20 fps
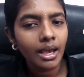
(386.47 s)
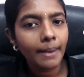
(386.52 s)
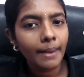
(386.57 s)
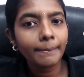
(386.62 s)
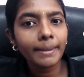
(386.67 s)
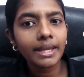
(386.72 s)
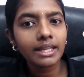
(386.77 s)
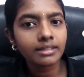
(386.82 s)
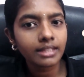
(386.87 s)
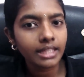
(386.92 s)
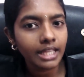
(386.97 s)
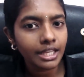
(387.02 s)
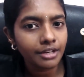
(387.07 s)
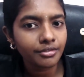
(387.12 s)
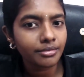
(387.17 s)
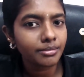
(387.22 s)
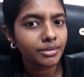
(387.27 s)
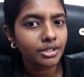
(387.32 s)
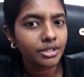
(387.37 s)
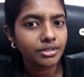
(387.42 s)
basic
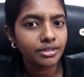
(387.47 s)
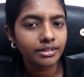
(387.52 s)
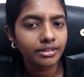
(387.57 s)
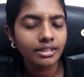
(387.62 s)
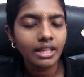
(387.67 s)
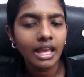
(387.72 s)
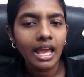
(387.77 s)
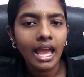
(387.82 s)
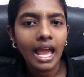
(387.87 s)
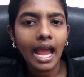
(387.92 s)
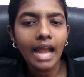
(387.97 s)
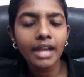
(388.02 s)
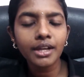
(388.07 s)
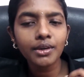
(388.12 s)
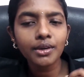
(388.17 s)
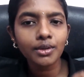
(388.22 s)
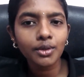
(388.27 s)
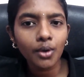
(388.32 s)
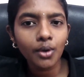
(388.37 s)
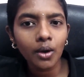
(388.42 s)
informations, and
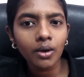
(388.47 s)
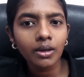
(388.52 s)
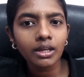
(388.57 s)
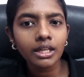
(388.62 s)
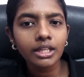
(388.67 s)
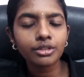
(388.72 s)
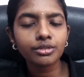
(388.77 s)
your goal is